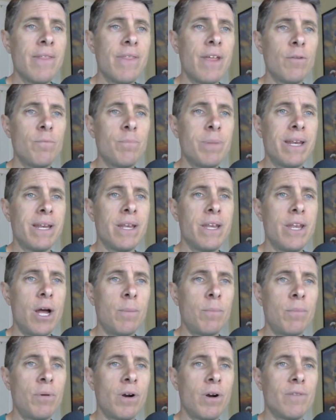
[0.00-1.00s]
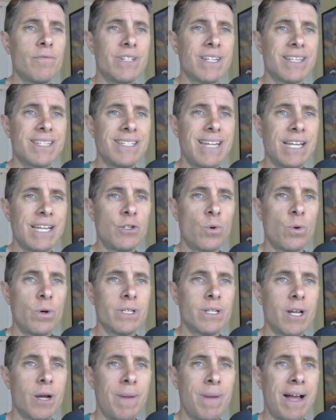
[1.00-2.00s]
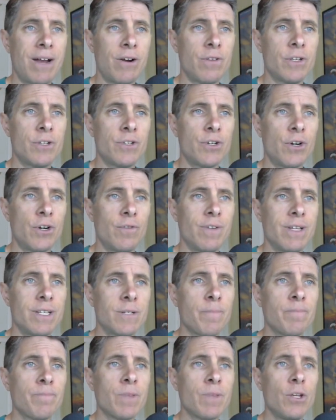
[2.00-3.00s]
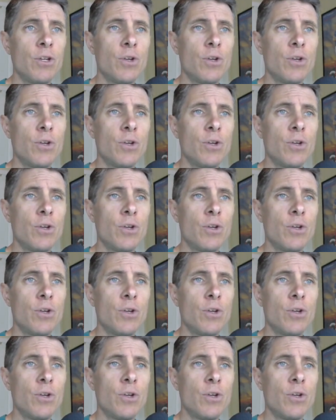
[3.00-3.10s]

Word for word: There have been a number of success stories come out of the service.